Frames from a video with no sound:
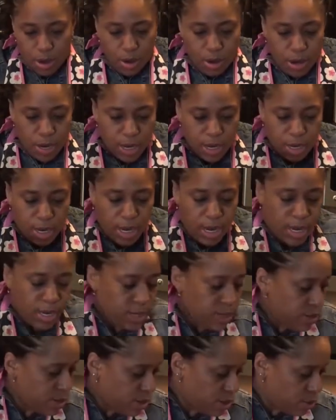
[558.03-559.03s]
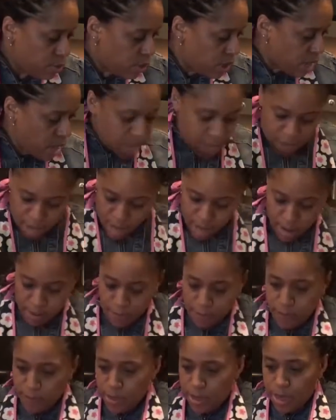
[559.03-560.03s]
Alright, next we
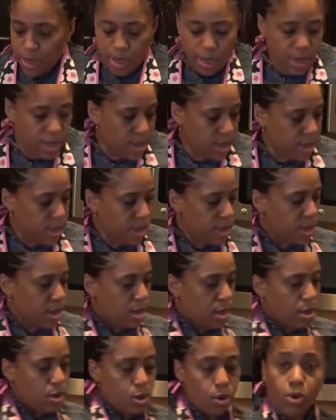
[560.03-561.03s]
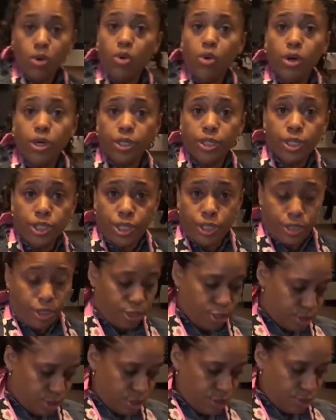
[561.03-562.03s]
have the orange
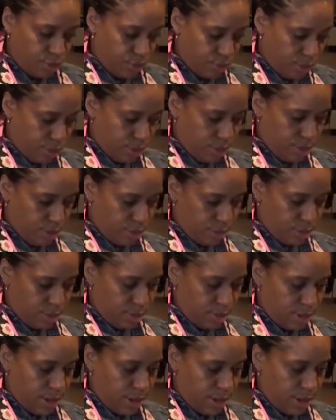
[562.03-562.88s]
juice.